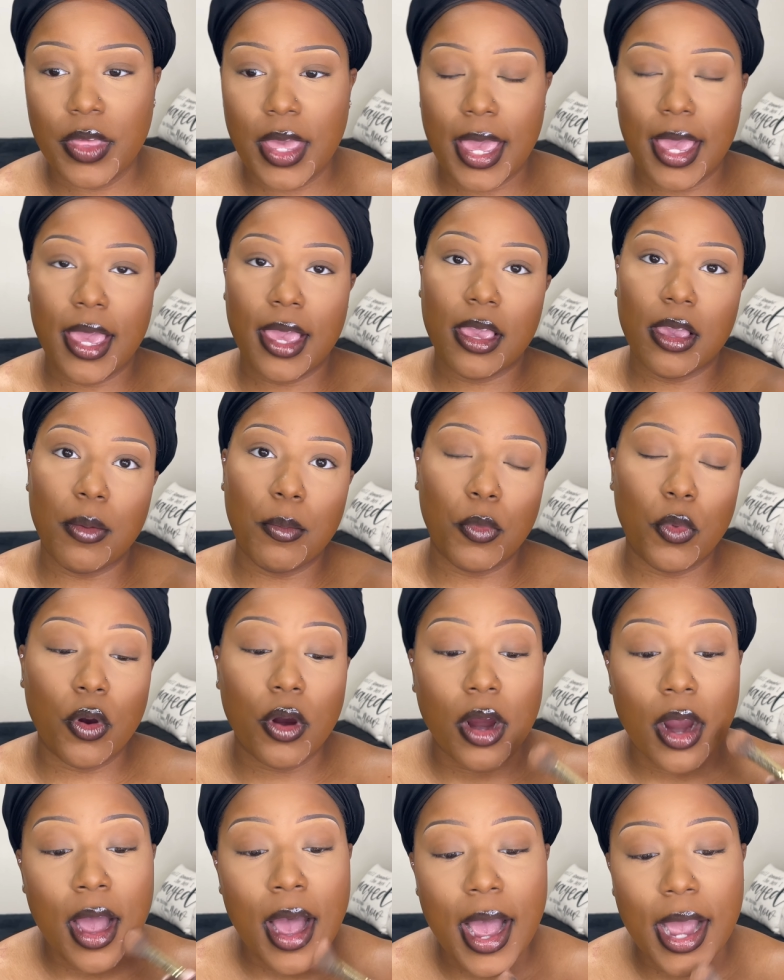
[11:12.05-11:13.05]
a
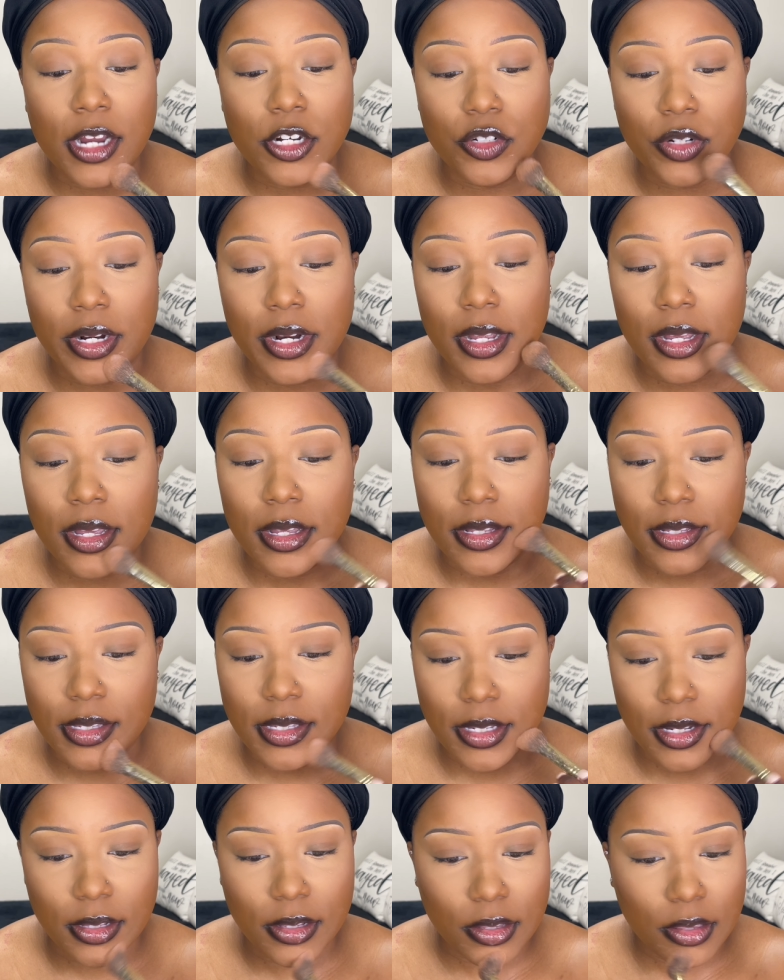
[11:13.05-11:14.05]
more hydrating
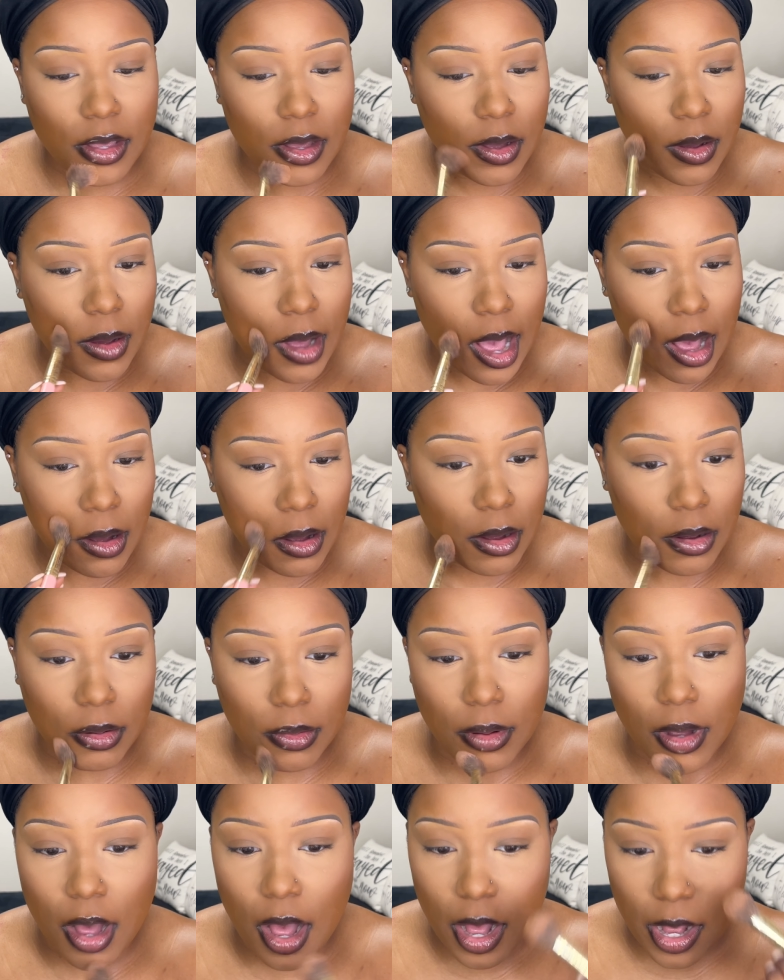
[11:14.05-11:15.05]
concealer though. Oh
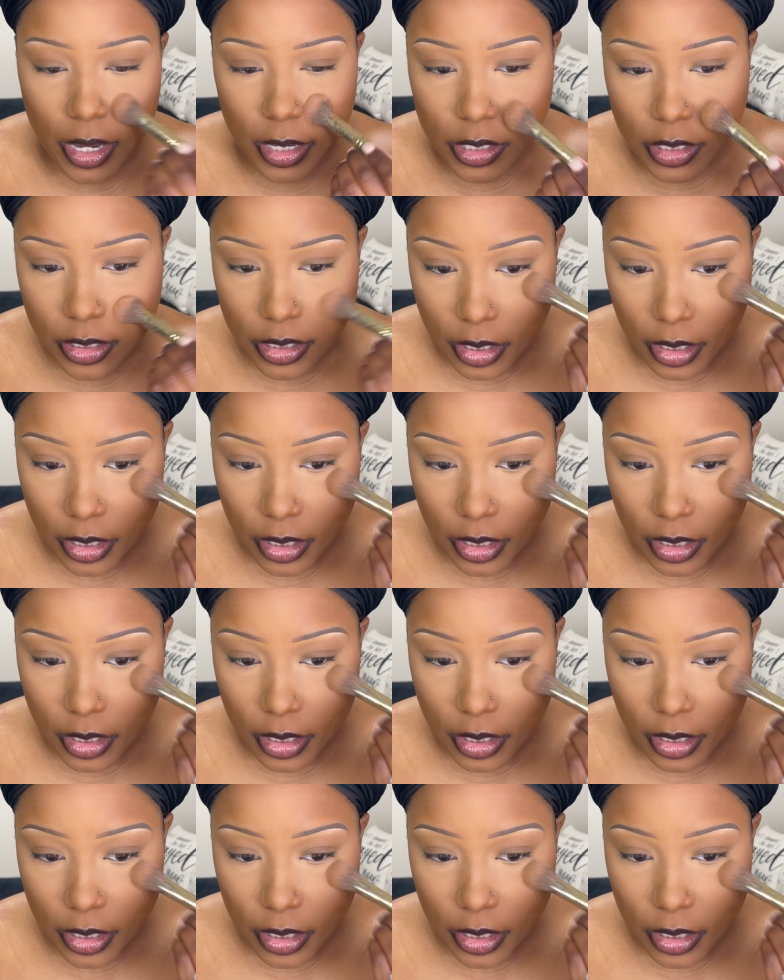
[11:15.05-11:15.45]
gosh.